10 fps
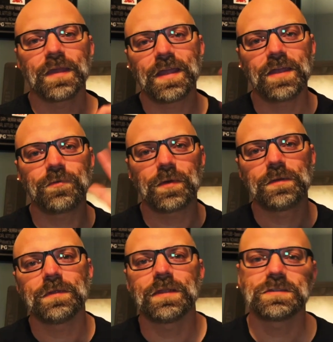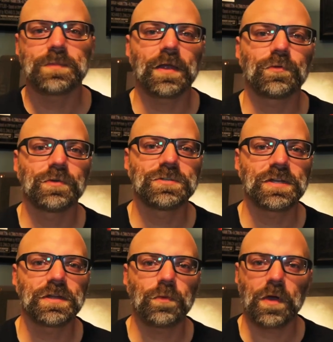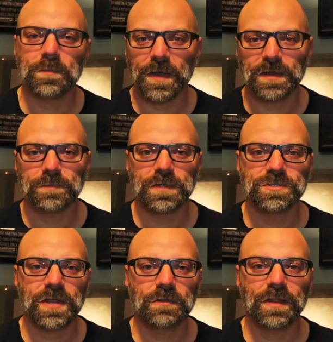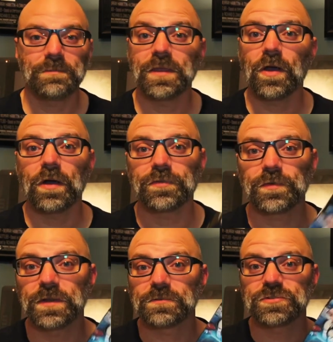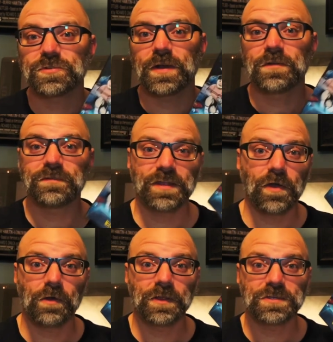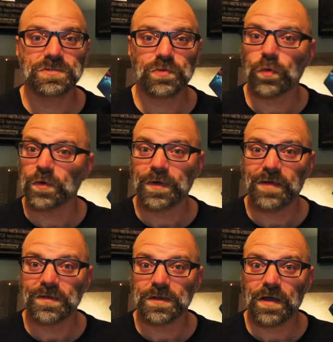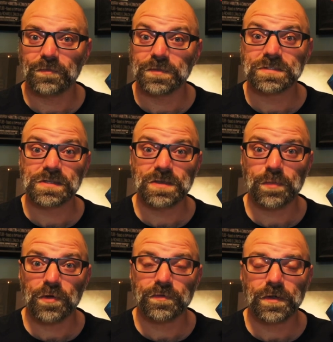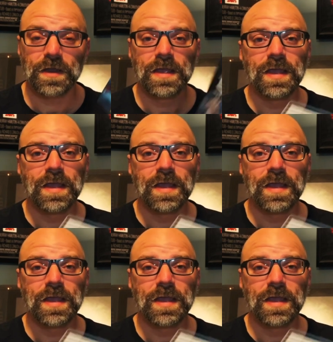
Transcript: Hey everyone, it's Michael Regina. Welcome back to my channel. I'm the author and illustrator of the all-ages horror graphic novel, The Sleepover.